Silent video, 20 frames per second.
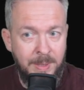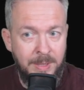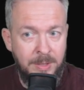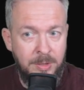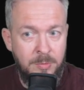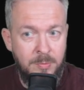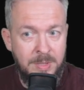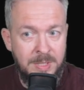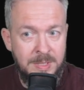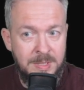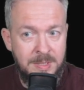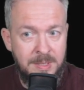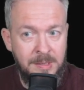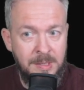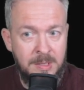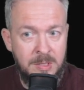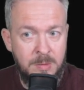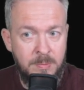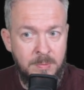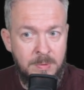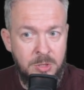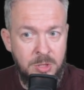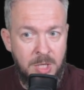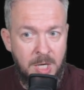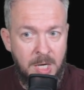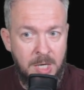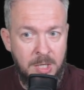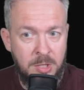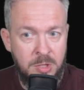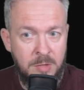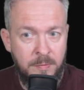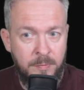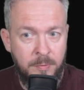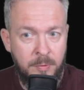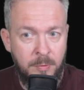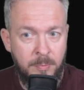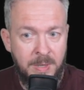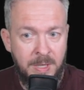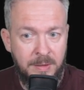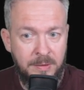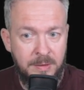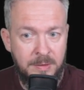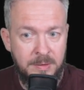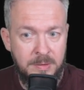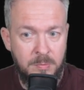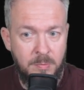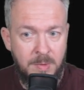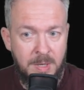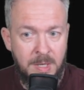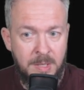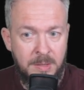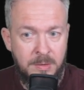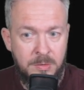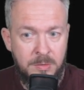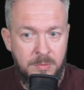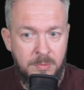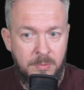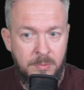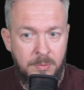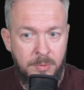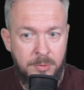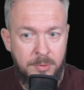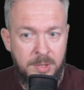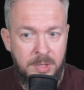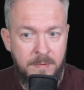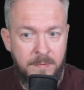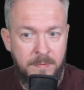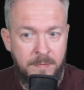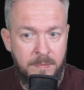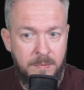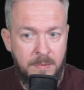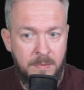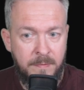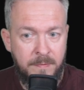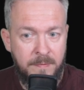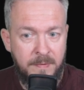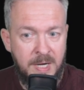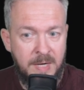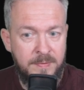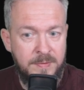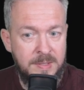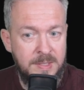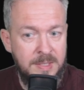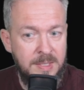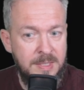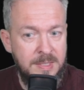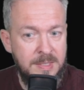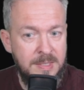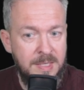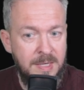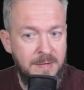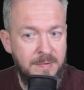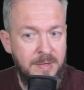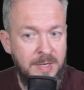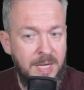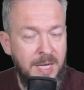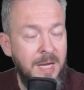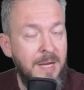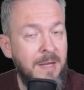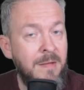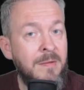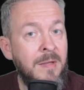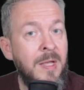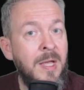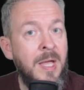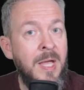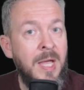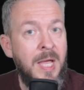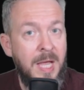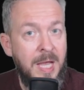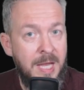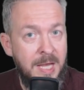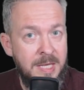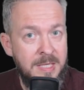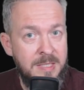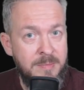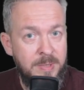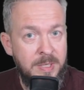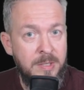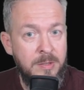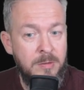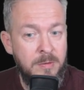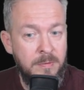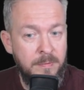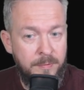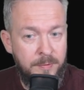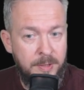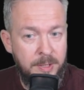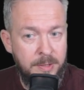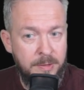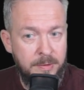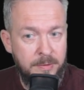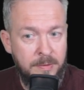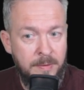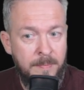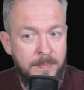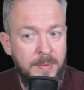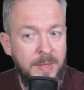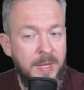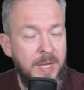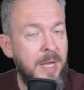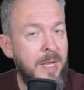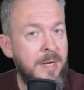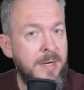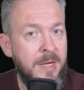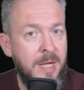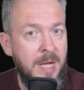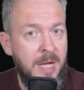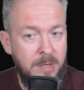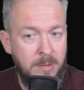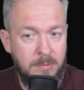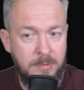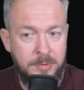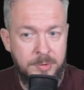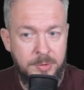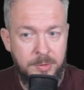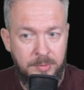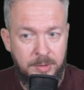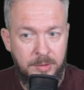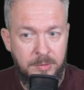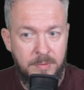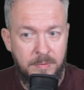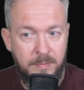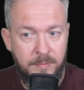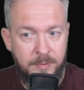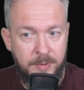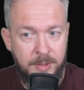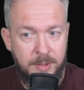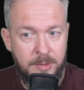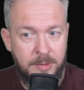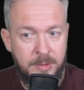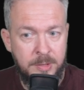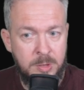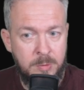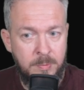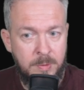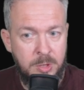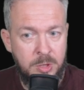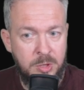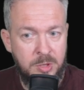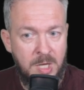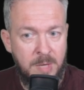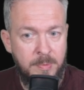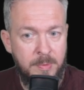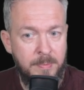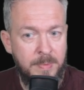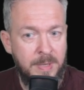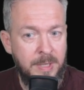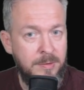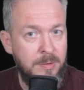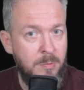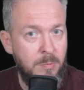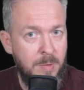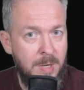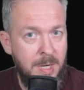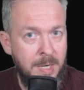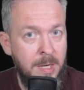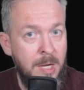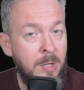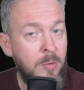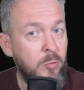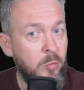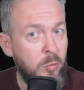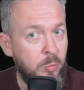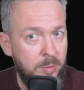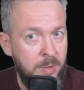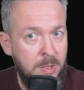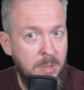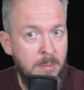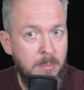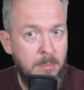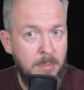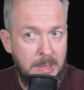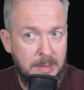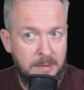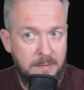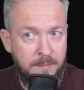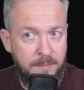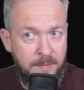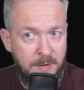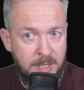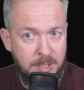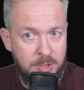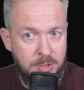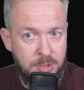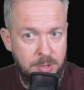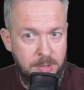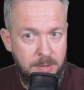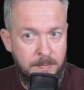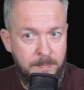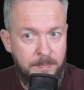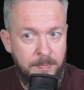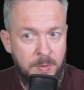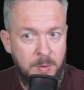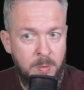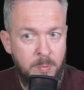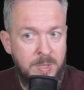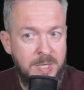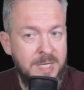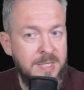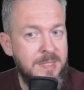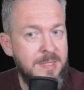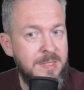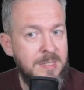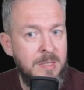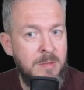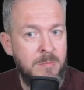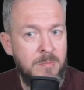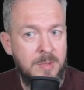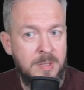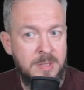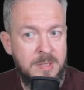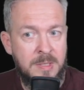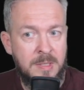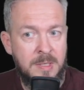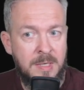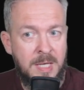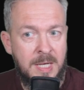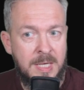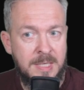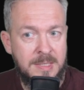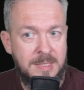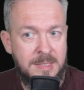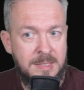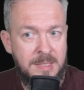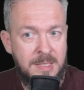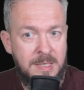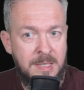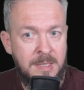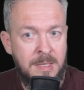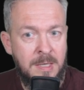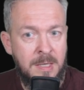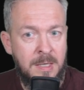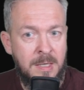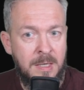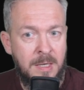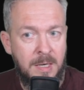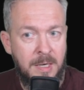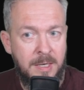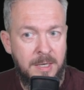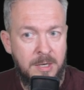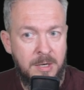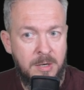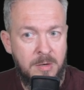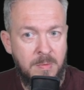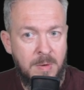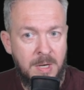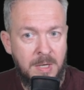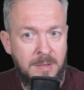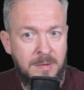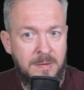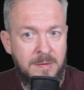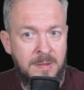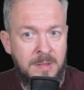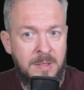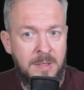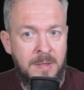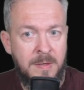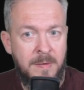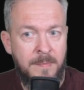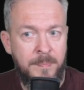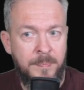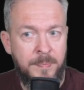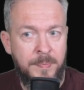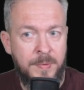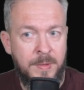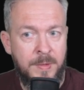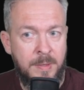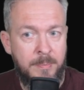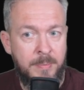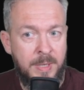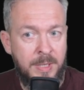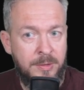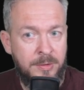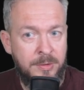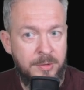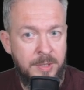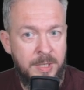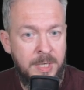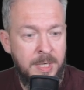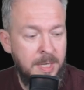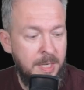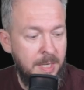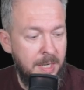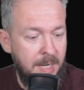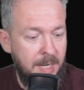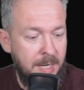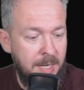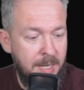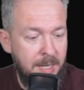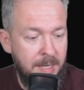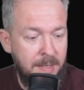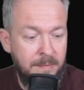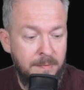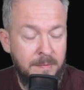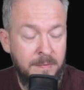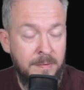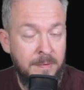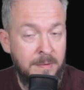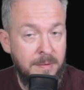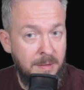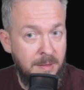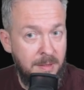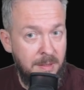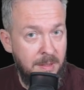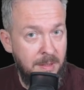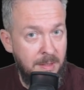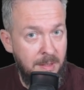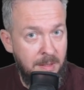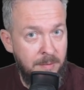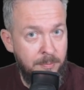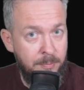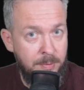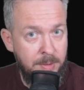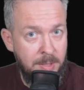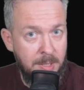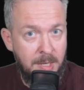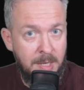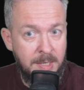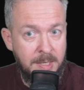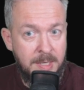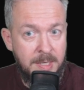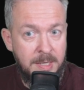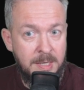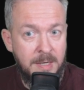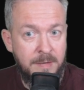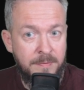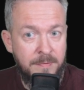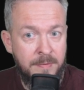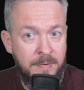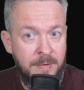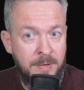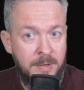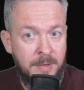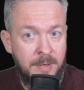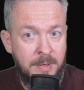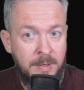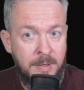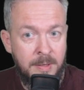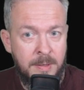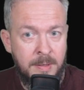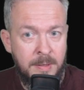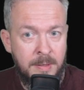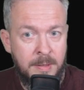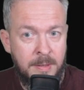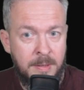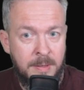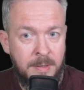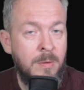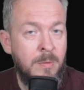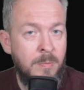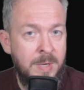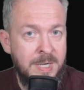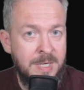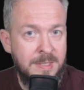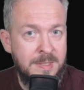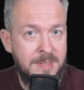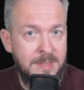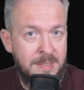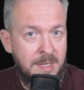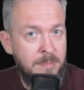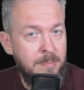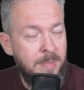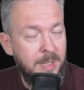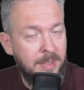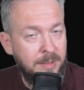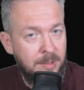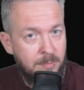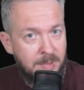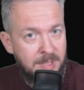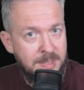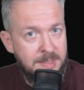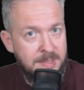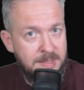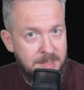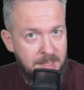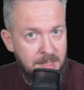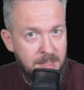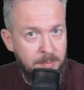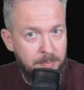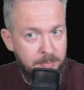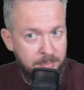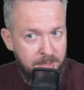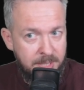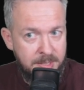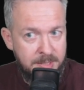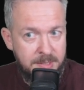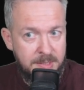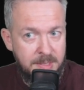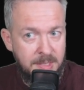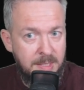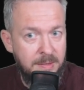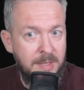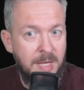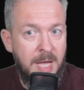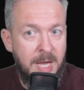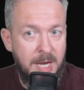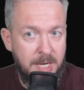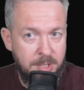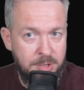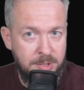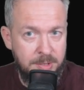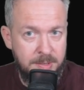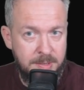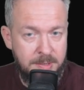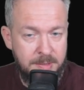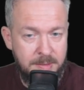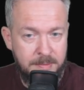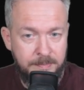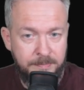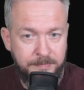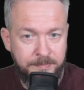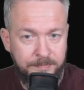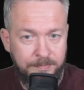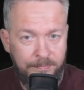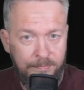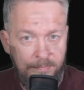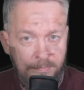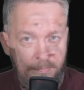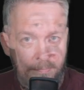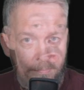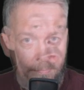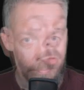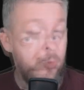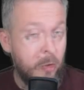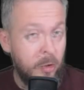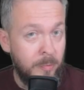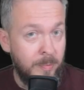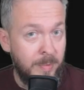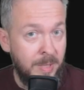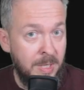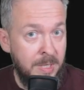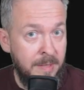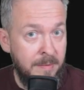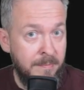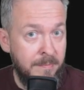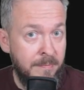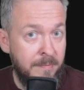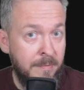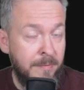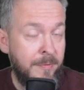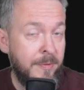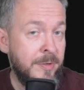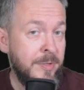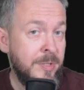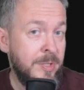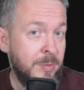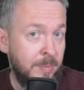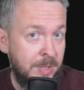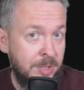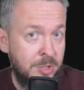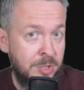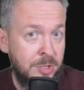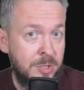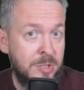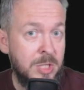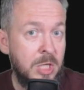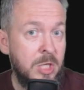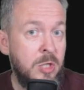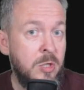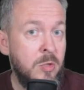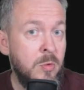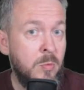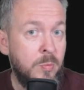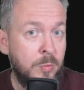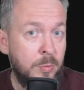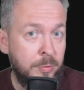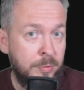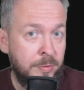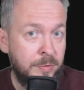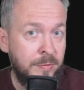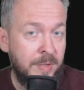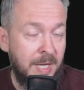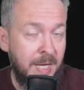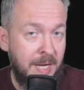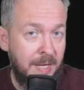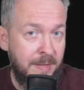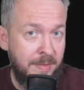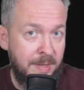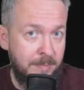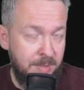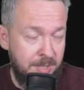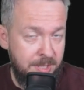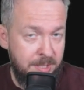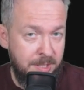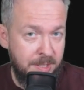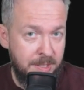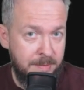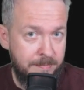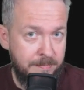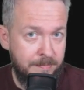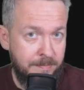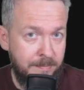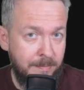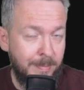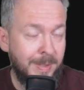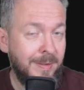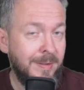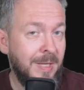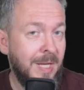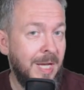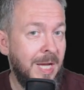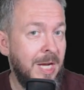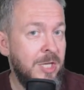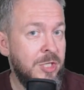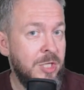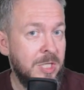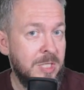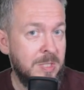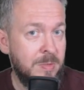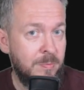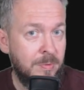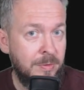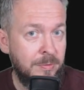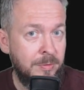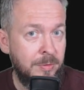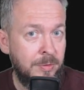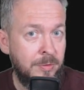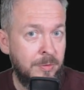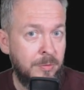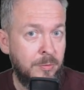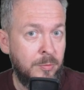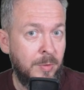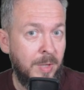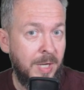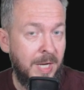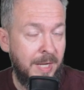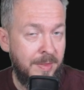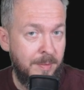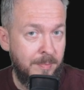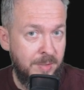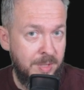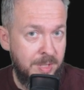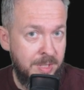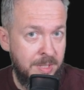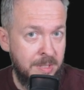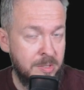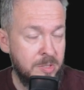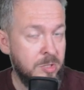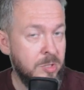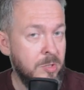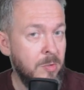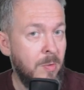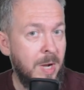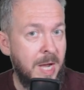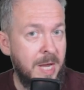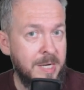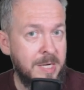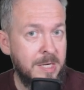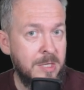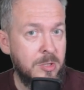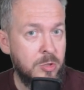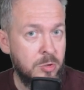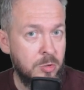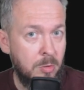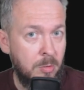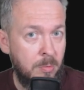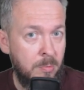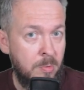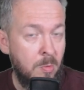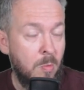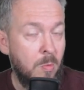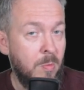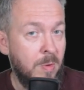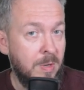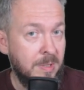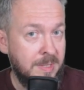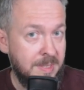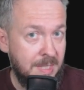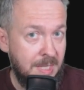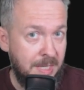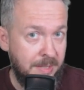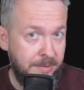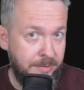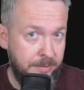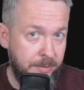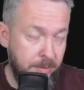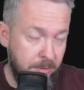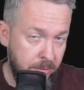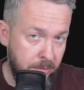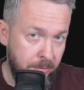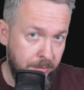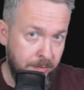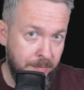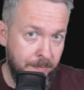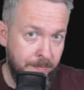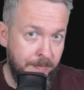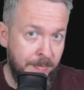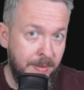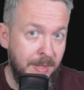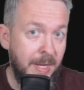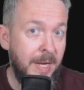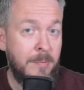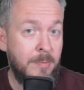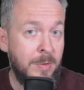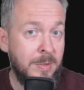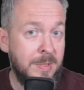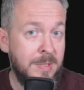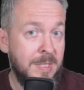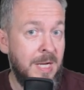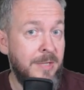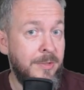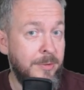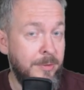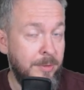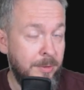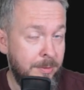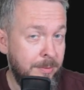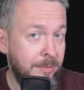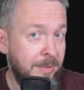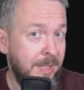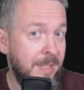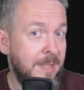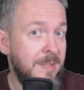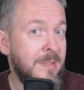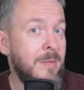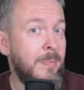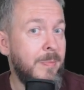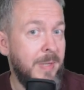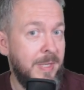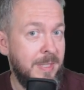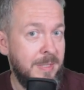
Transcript: But you can see that switch action for buttons one, two, three, four, five, six, seven, eight has been configured. And I also did configure switch type button one to be multifunction. We can see what's the last scene, link quality, a battery, and if we are lucky enough, we can see button one single press in the actions. Normally, for switches you wouldn't add them here, but I just wanted to add them here so I can show you what's under the hood. And what's under the hood is the